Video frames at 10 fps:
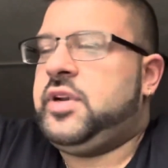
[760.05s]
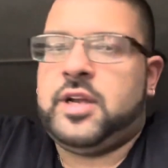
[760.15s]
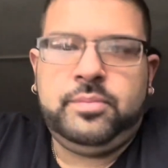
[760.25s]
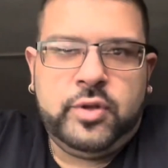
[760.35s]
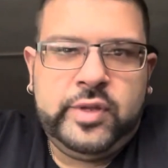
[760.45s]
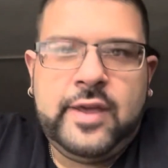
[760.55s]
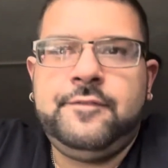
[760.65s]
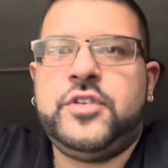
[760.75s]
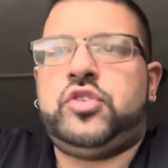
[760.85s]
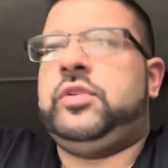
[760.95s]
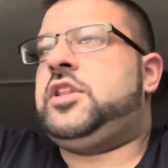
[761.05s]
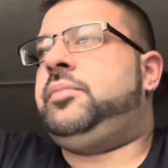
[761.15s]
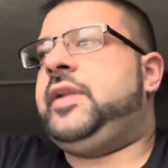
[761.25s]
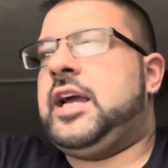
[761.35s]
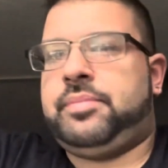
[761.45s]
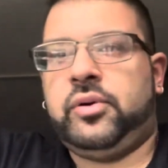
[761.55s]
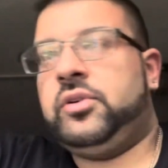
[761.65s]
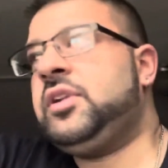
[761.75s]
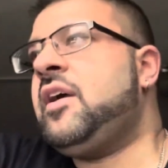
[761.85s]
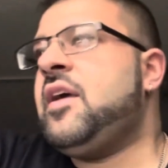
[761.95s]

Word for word: it completely eviscerated the Black Pearl.